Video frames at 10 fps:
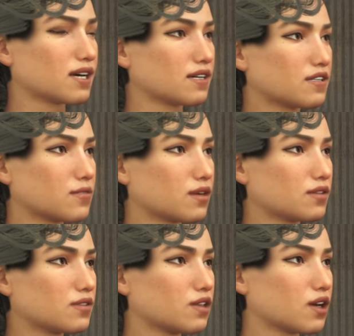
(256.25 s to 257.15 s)
is the
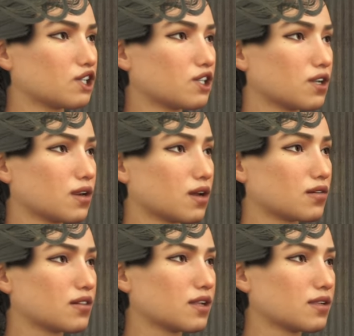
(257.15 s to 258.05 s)
construction
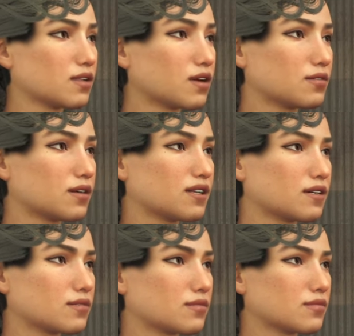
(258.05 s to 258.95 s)
of Delta
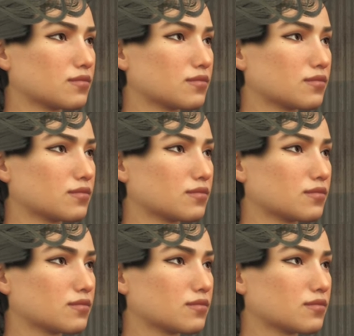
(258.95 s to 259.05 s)
City.